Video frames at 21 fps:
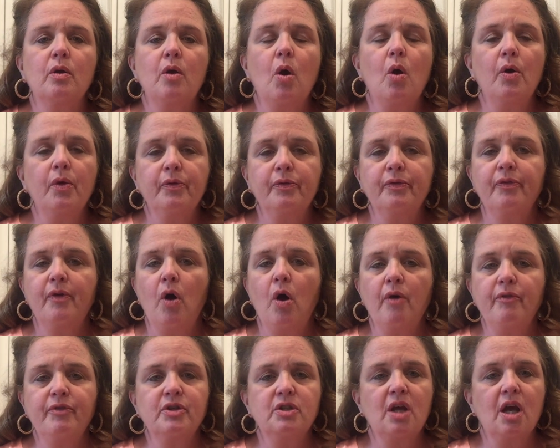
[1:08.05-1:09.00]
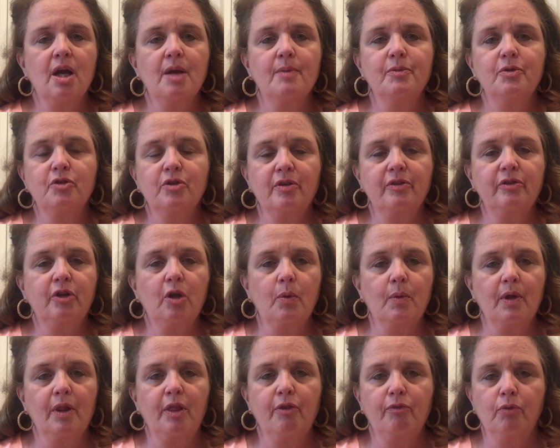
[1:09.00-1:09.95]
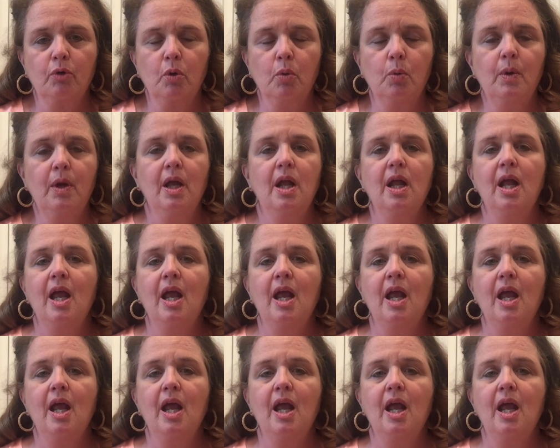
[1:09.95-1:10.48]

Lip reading: oftentimes just going through